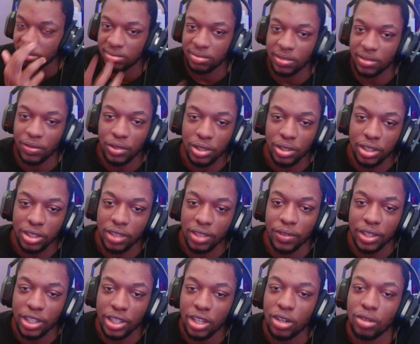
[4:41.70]
if you
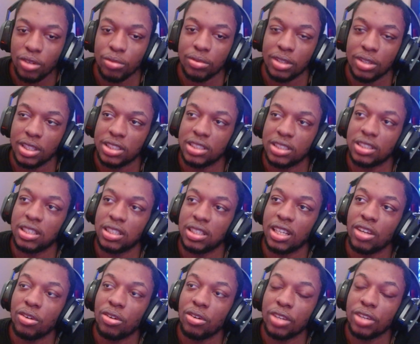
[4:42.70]
don't, it's literally
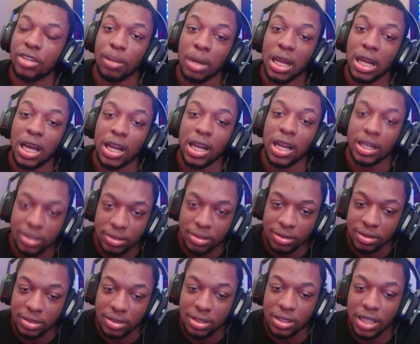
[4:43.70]
gonna get blocked.
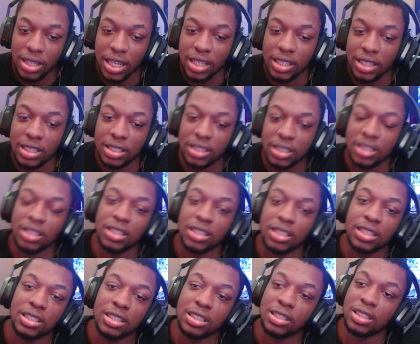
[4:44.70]
Like,
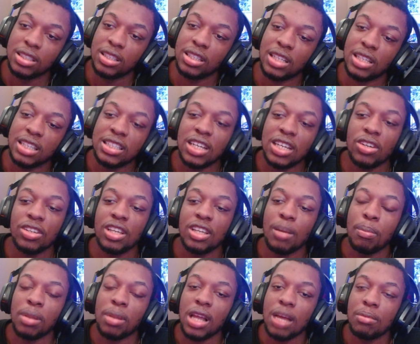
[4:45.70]
I think I'm gonna get
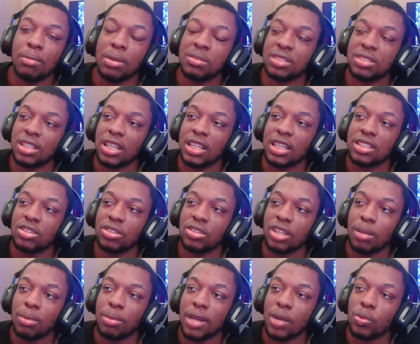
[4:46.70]
blocked, but I'm saying like it's gonna
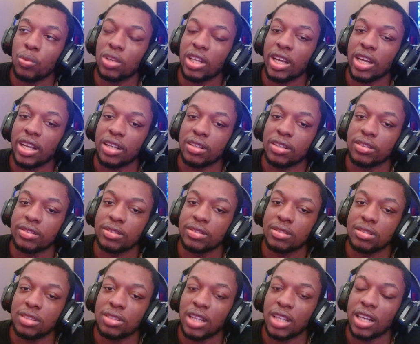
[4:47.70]
get blocked with like,
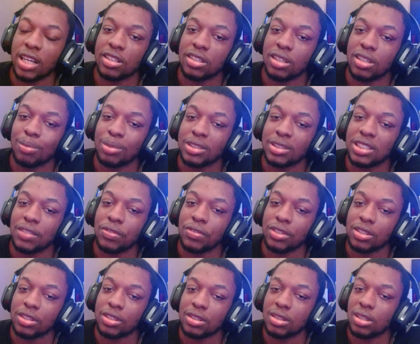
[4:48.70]
like the Pacific
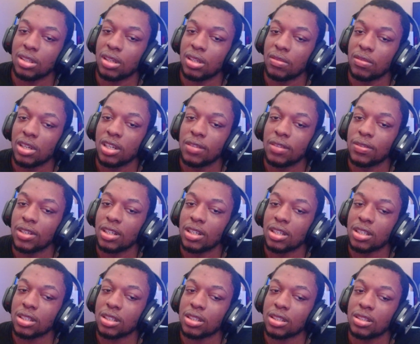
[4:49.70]
of, of, uh,
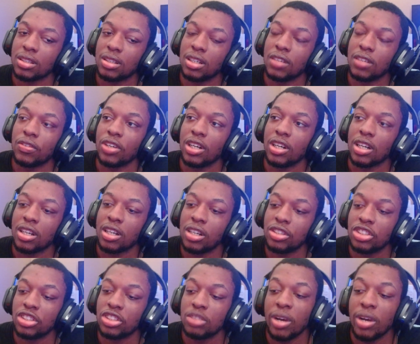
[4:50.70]
of uh,
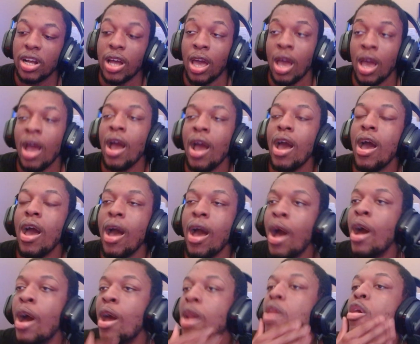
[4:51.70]
countries. But
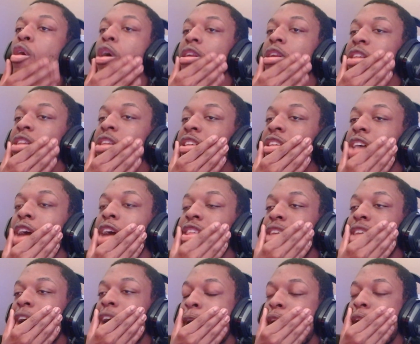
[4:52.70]
on this side,
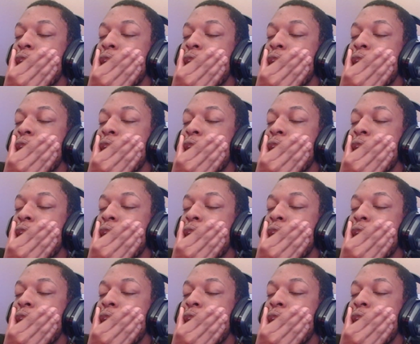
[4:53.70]
though,